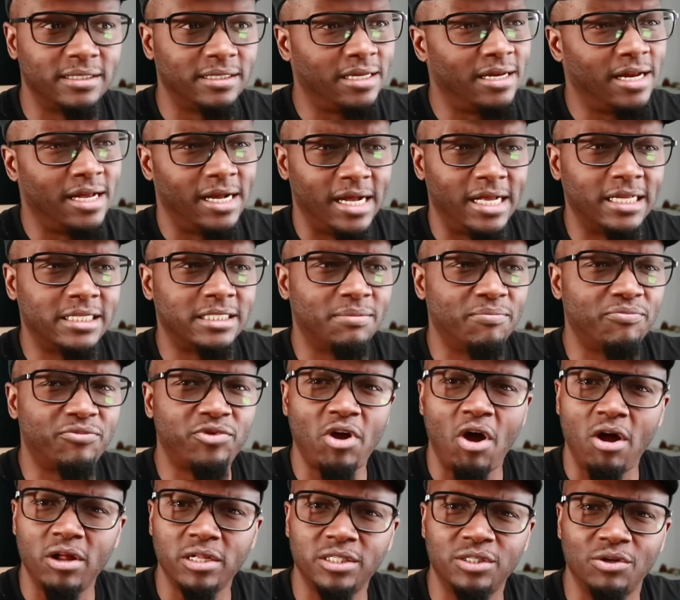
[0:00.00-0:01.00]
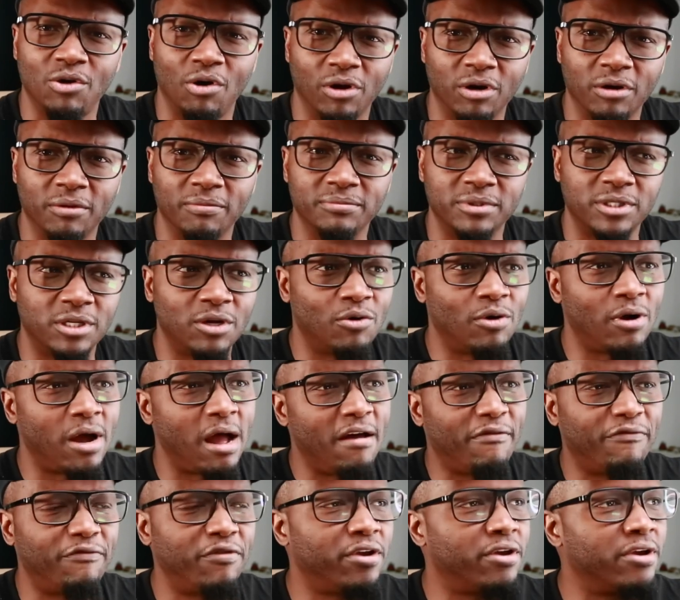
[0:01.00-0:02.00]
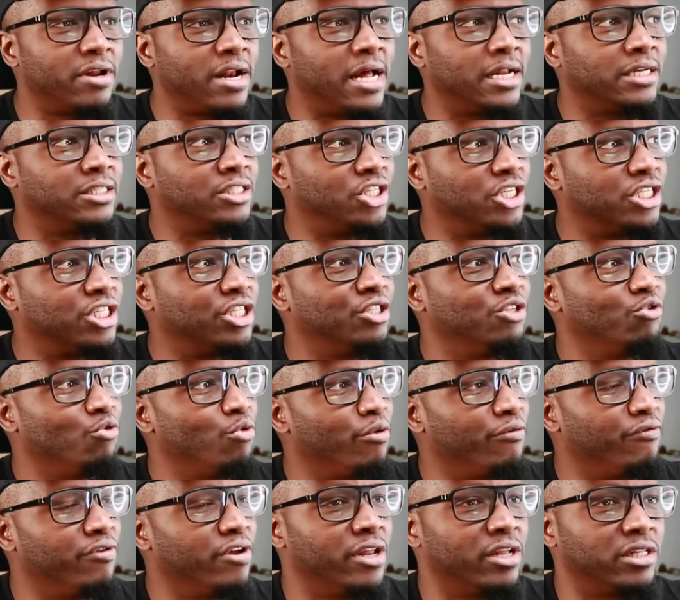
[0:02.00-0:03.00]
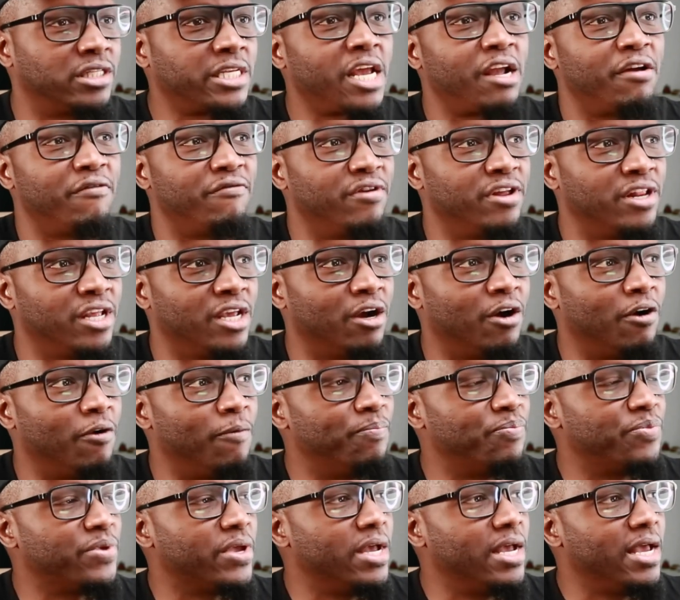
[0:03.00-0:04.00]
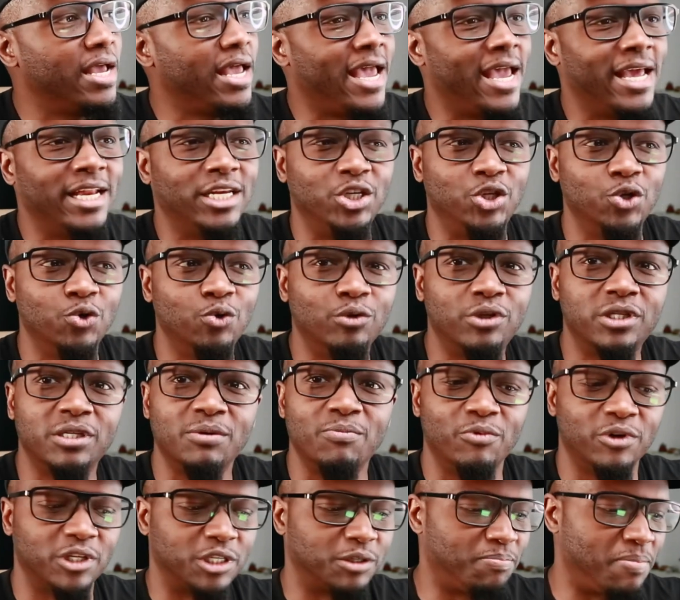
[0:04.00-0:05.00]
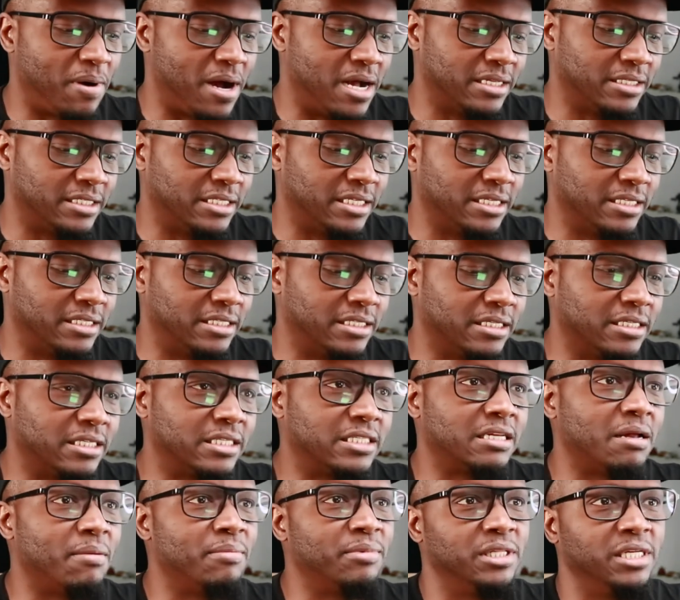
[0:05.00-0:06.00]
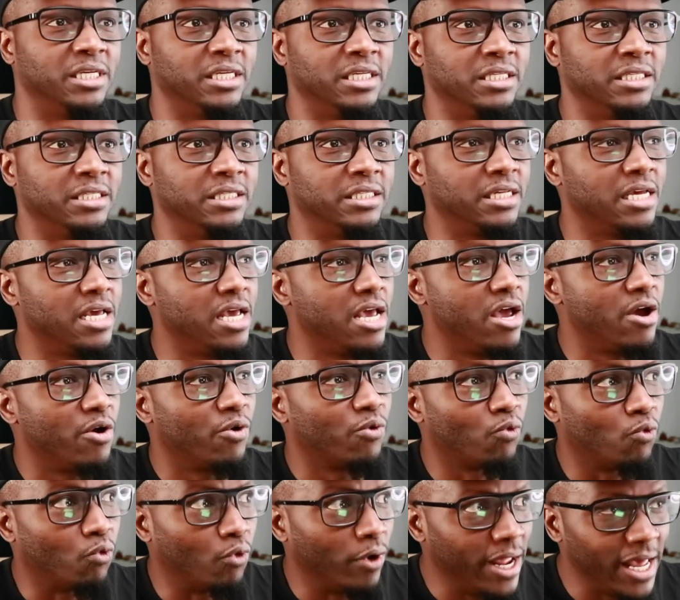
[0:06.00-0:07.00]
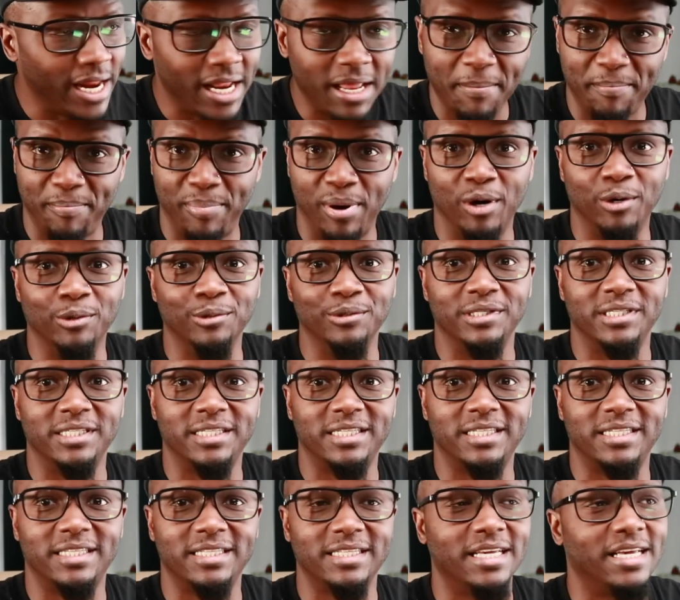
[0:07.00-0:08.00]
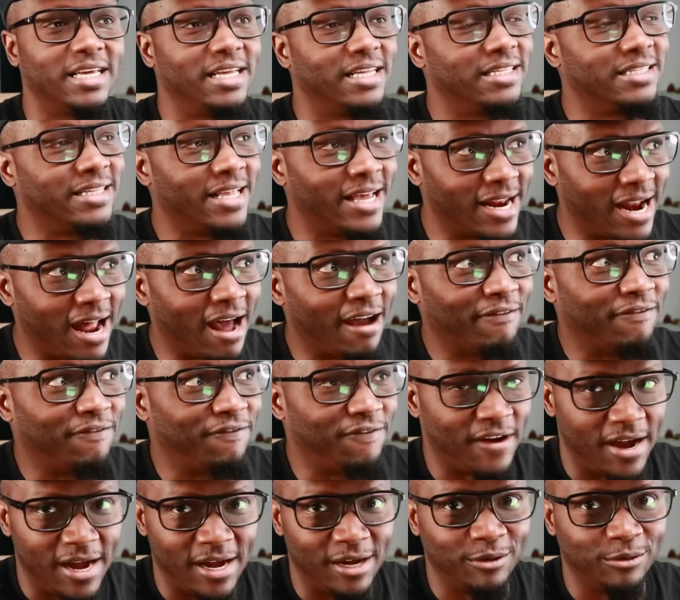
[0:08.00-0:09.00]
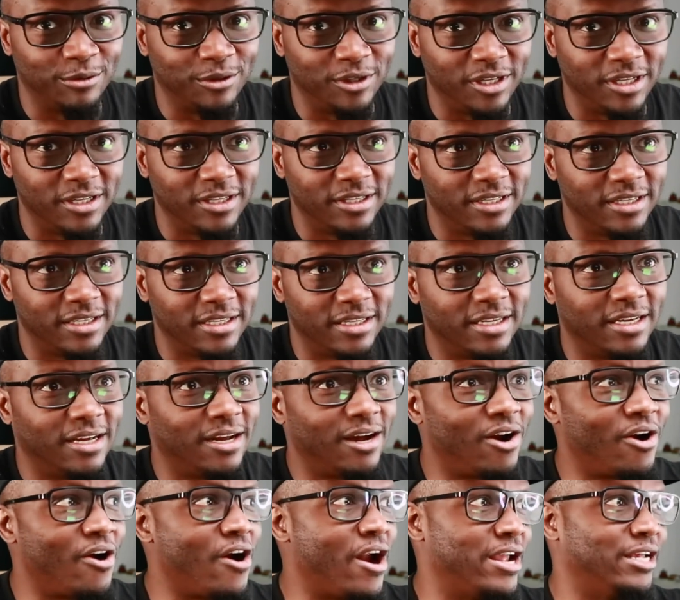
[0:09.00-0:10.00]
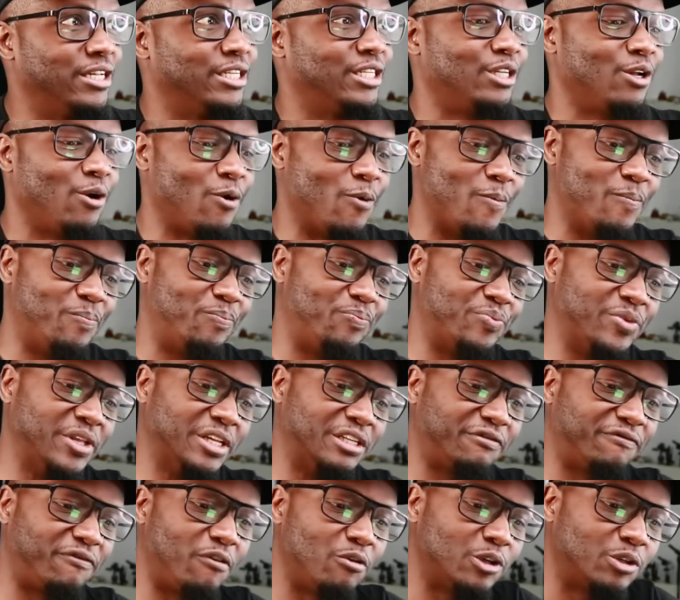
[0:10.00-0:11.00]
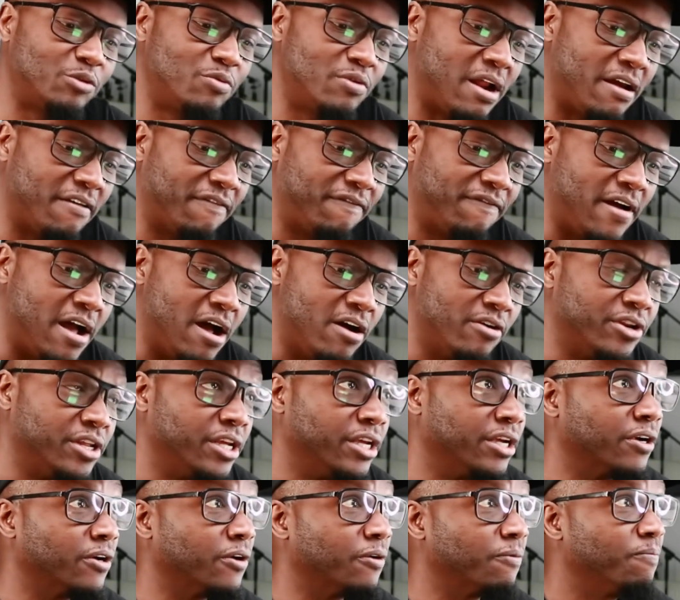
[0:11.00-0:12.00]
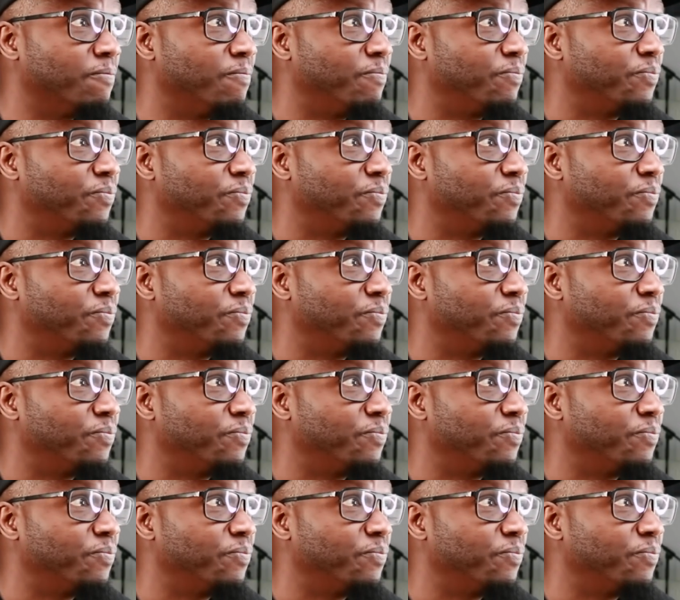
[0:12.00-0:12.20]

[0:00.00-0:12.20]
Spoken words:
and I got some thoughts on them. So I figured I'd just do a video, take a video and do some responses to some of these Reddit posts that I've found. All right, so this first one I found here